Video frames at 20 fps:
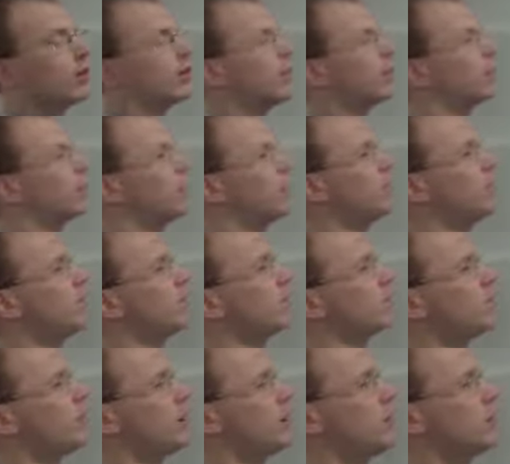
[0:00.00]
So this
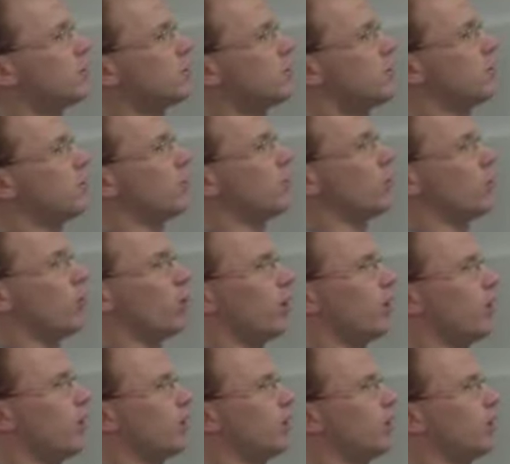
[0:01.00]
equation
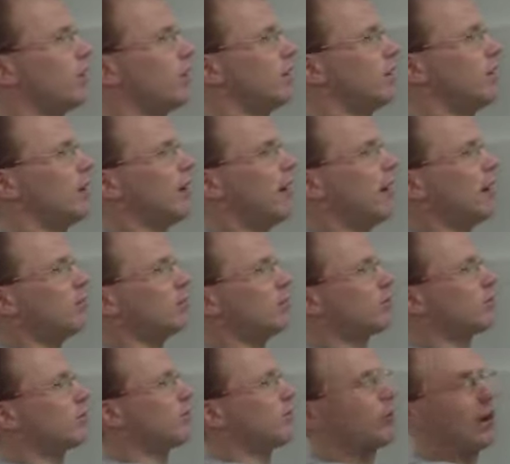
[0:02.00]
reads the
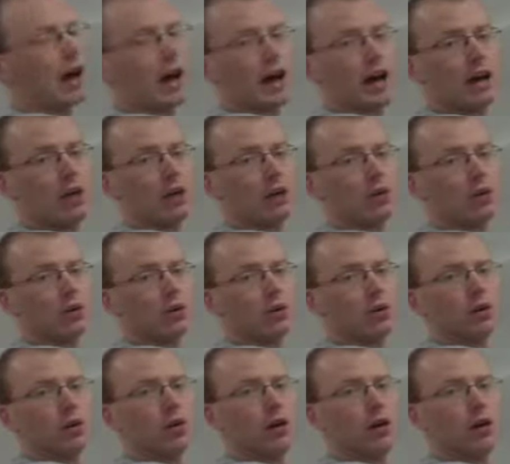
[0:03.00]
absolute value